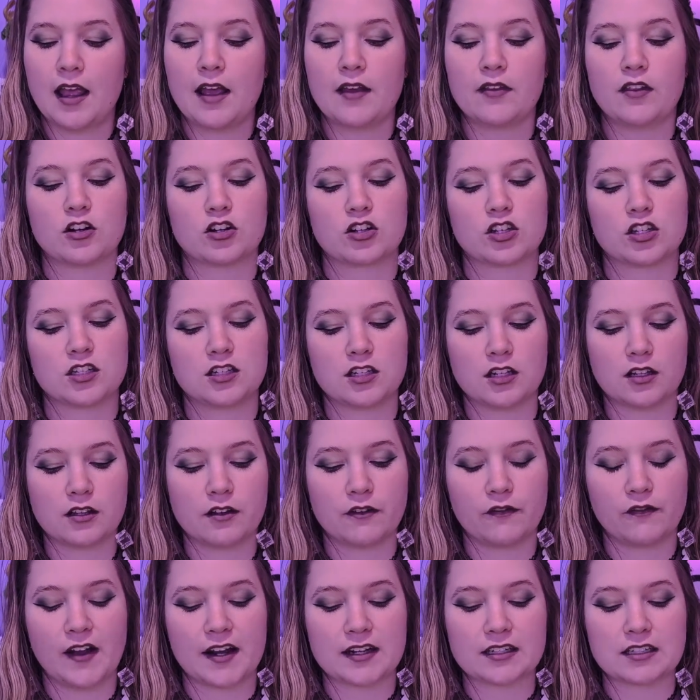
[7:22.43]
They're still
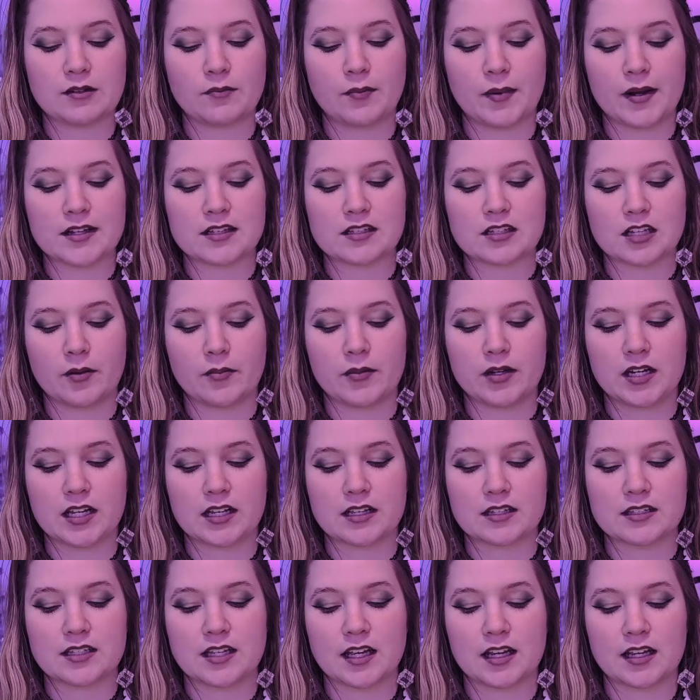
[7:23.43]
affected by
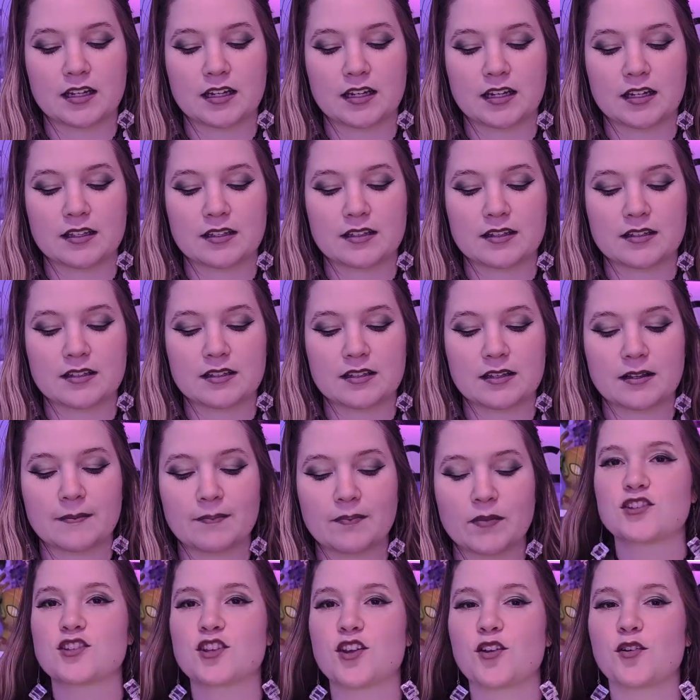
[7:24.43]
summoning sickness.
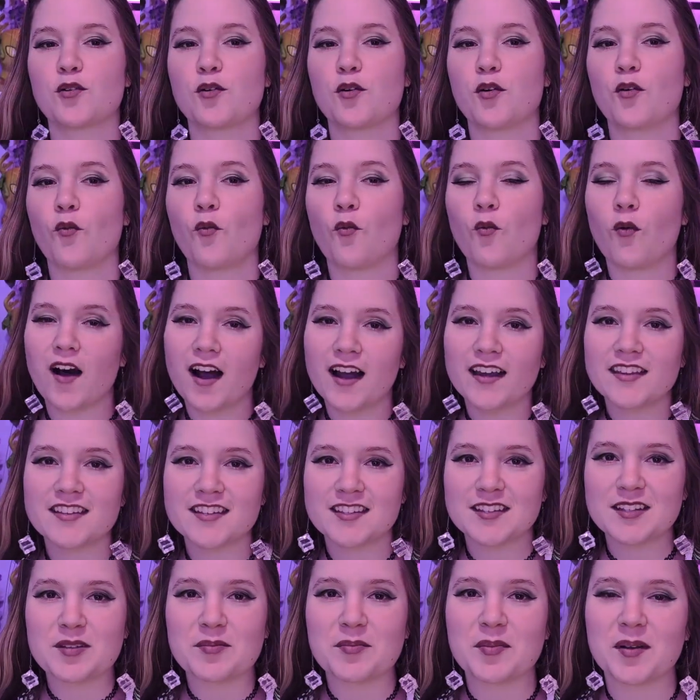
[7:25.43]
So why
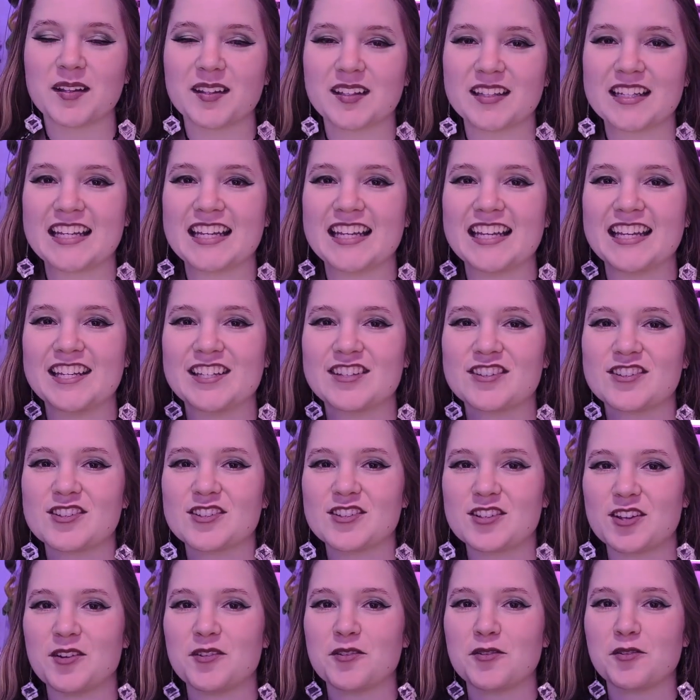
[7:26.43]
this ability is
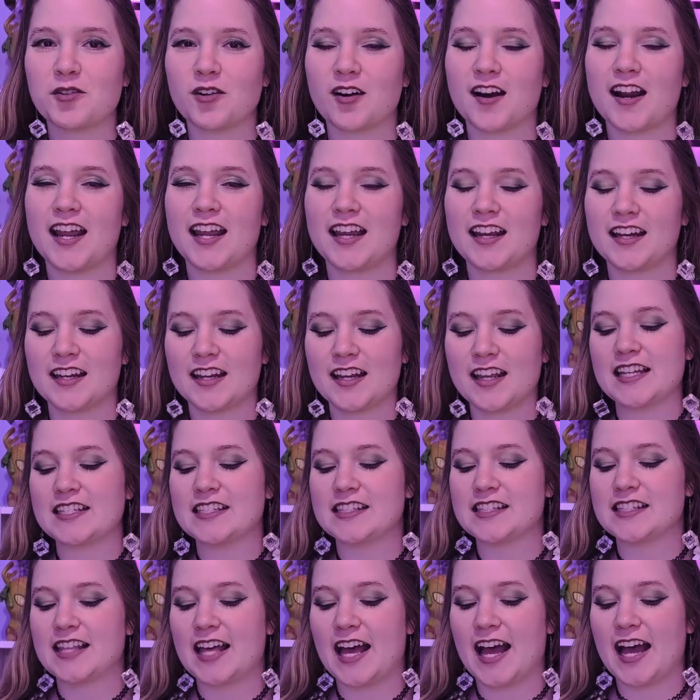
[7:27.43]
so great
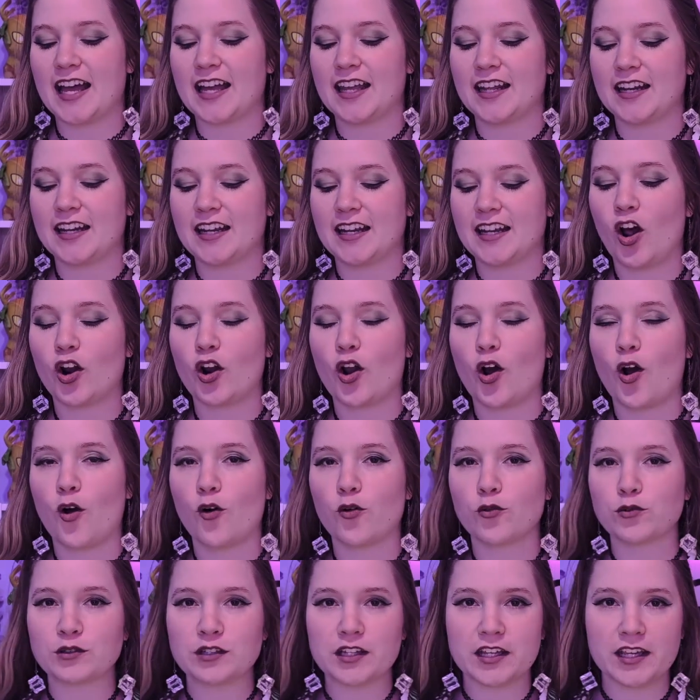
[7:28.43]
is that not
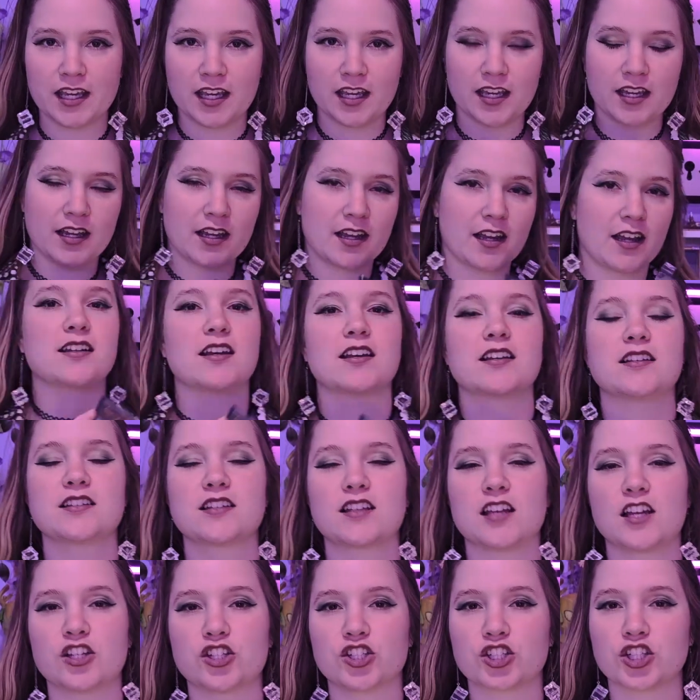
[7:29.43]
only
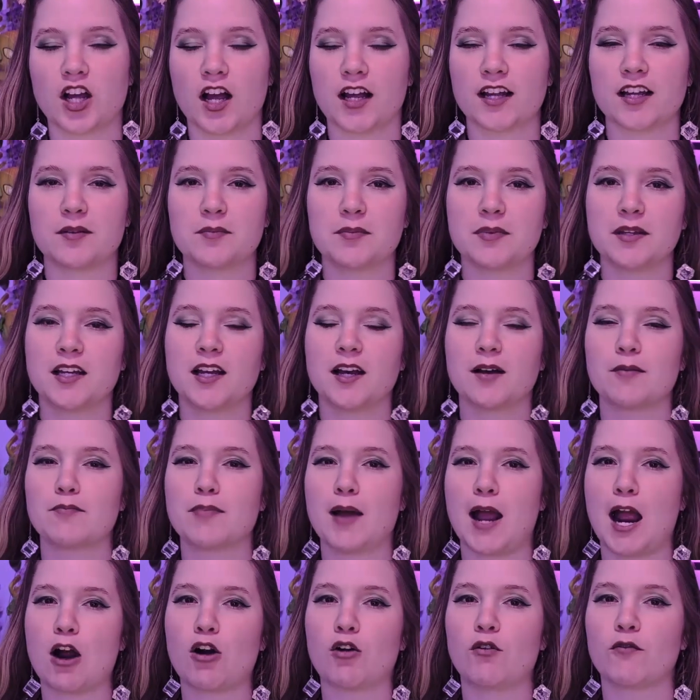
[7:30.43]
does Ashaya become
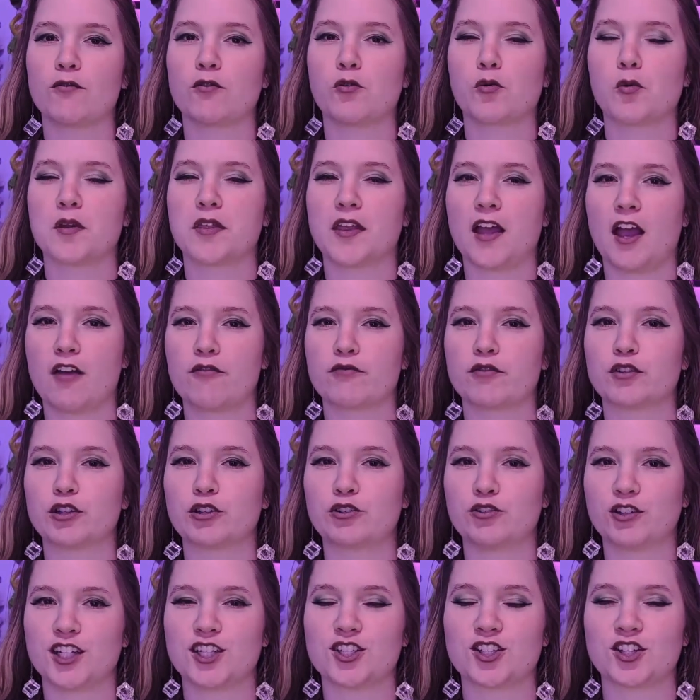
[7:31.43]
powerful with every
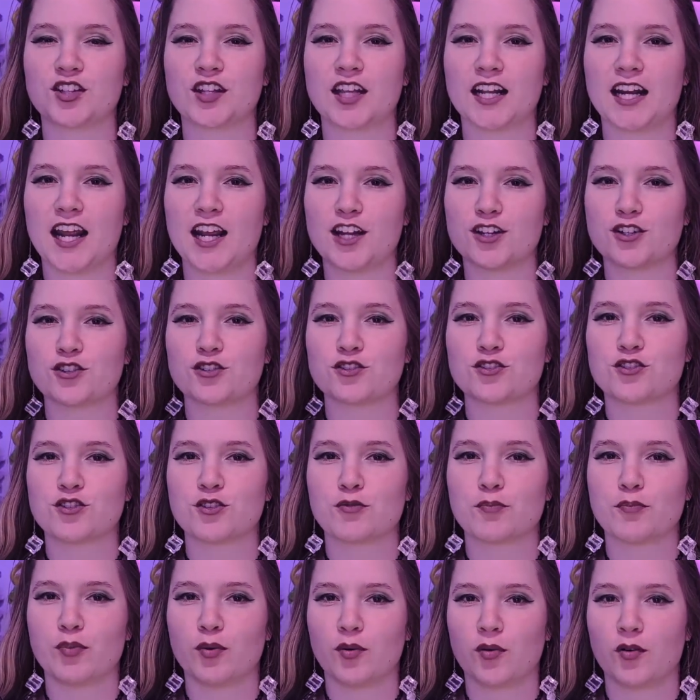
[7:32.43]
creature that enters
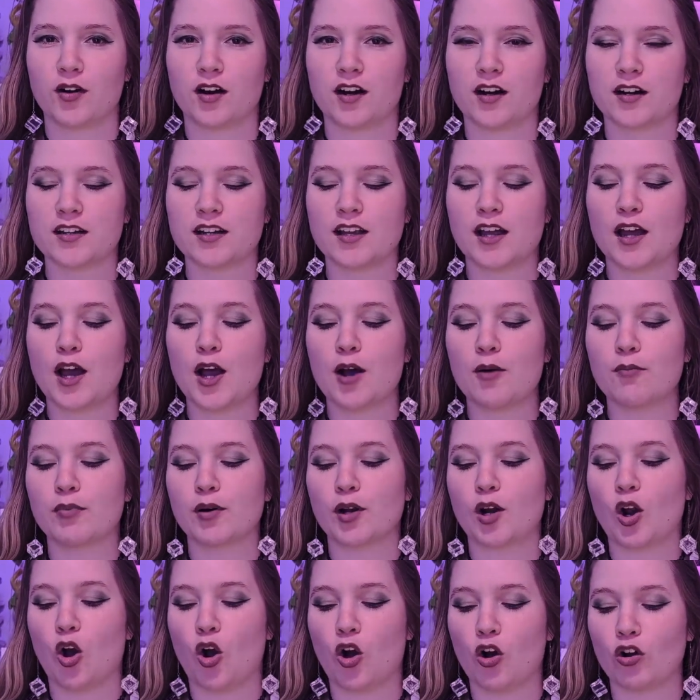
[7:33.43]
the board,
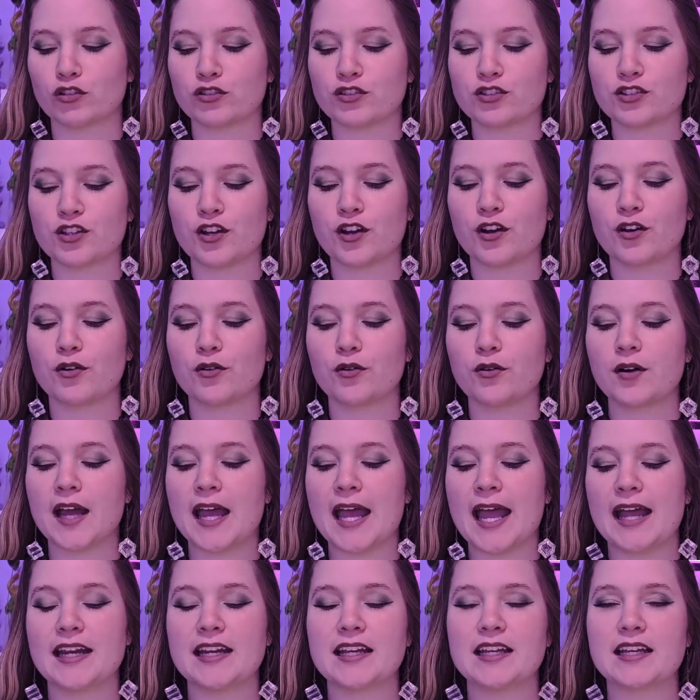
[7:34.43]
but also
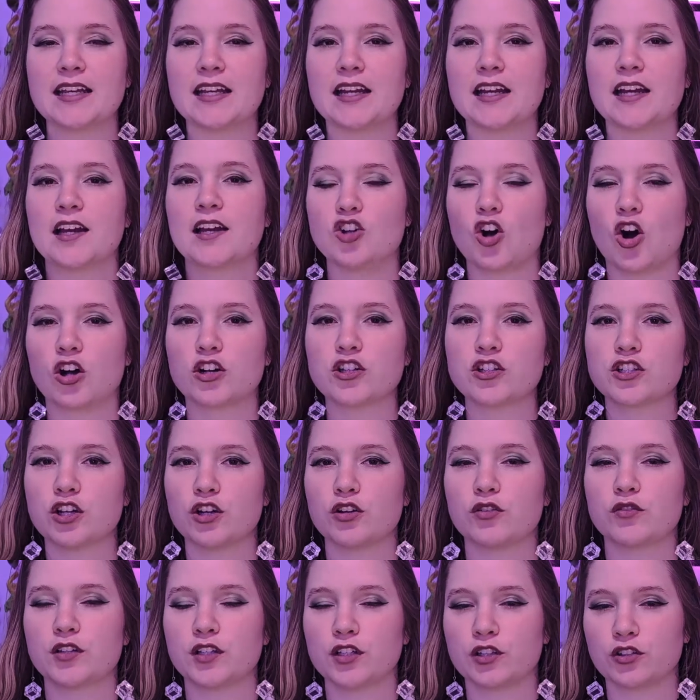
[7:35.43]
any
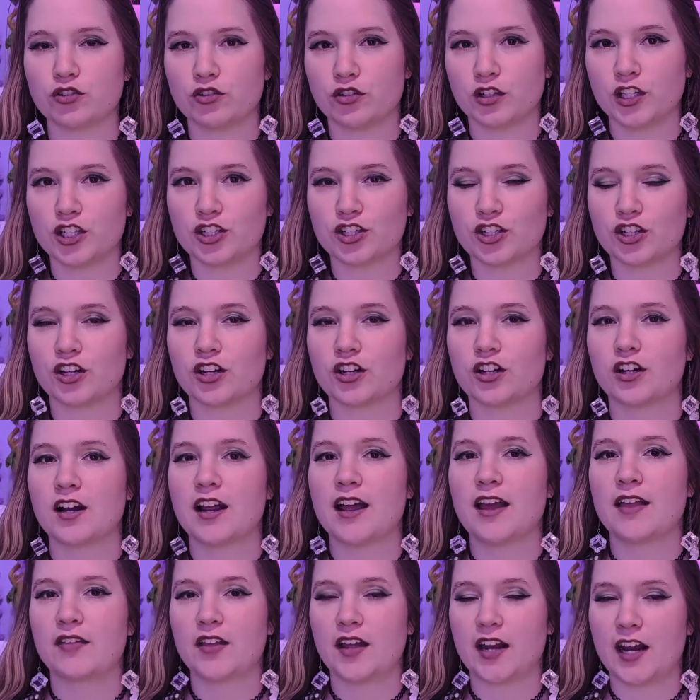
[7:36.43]
non-token creature
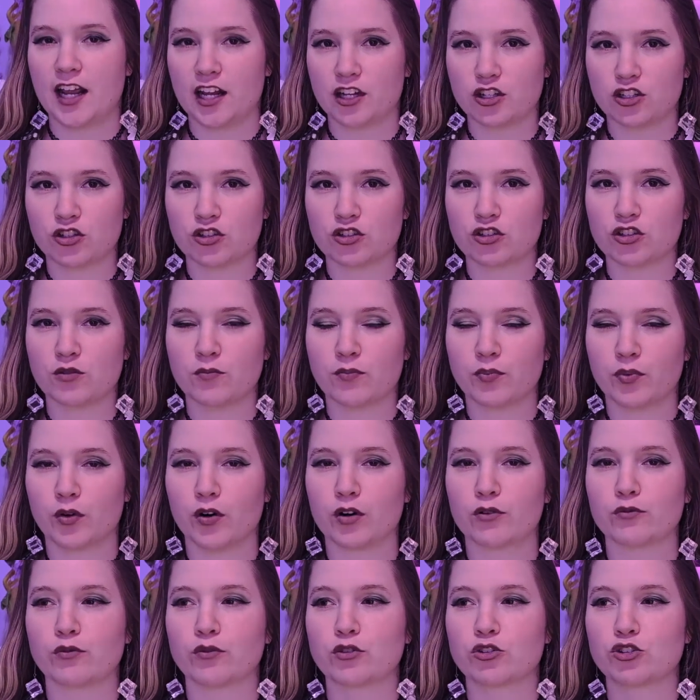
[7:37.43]
that enters the
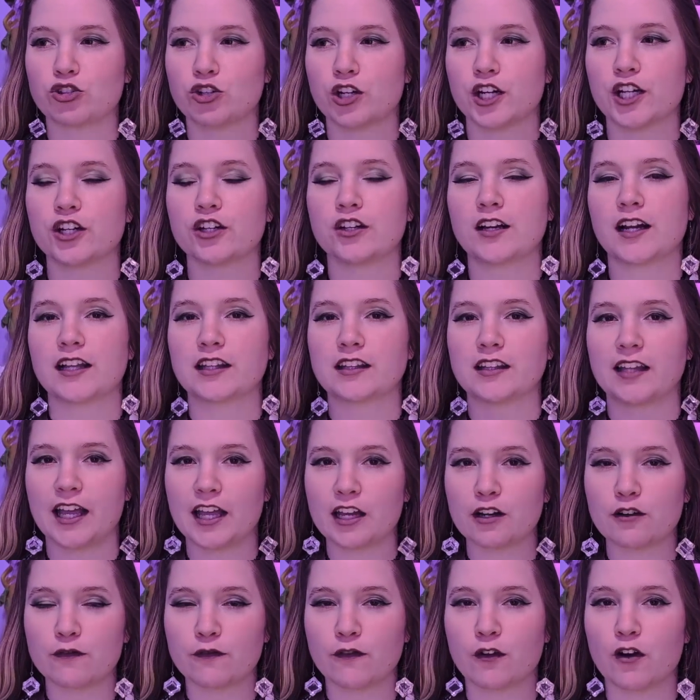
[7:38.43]
board will trigger a
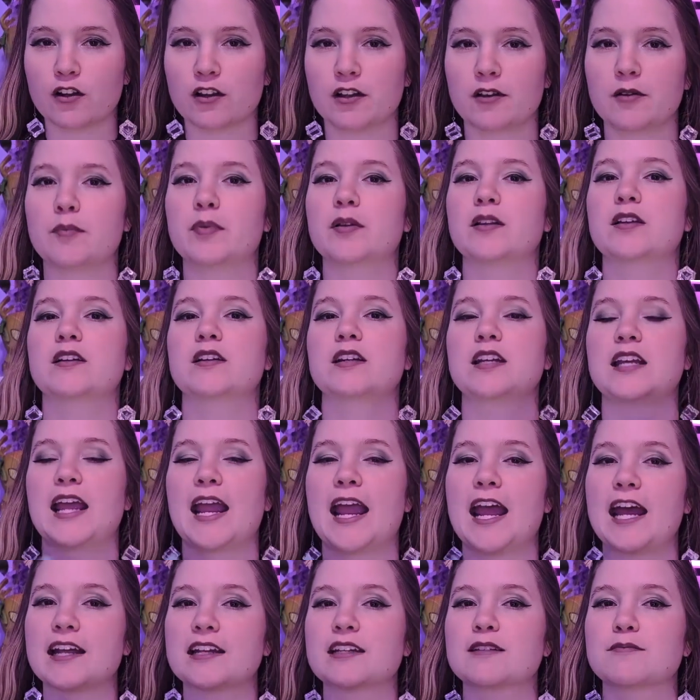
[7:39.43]
landfall ability
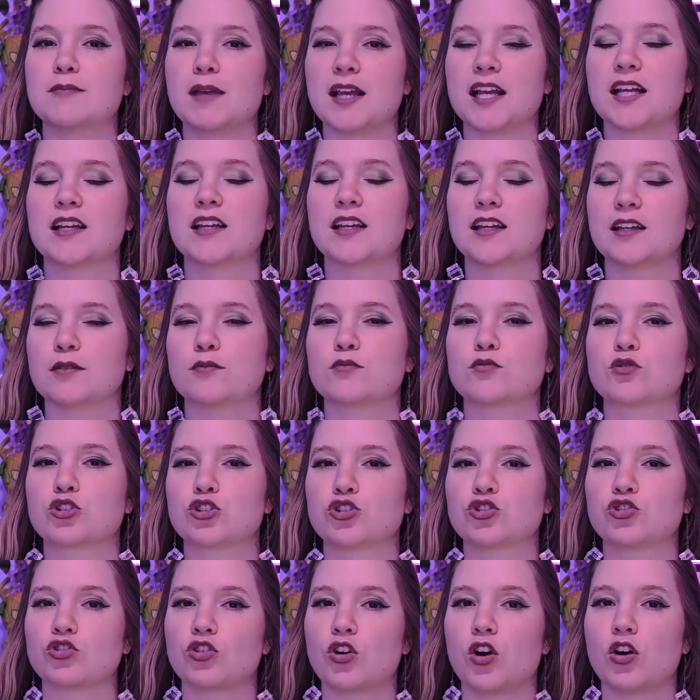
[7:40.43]
and make him
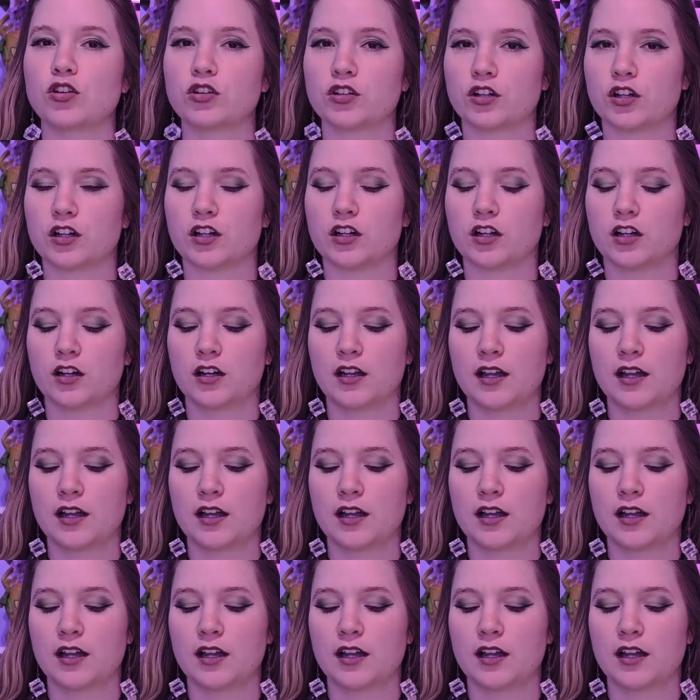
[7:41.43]
stronger.